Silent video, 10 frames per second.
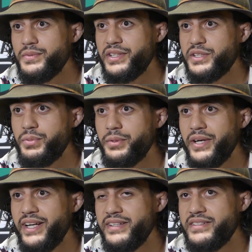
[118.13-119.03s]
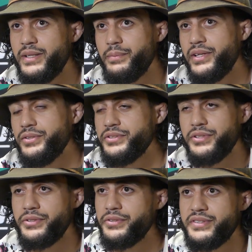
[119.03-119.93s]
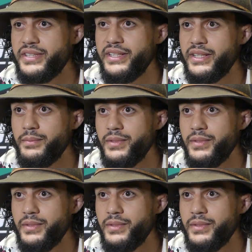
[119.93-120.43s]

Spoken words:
Like, I was putting my hands out, but I also couldn't stand up.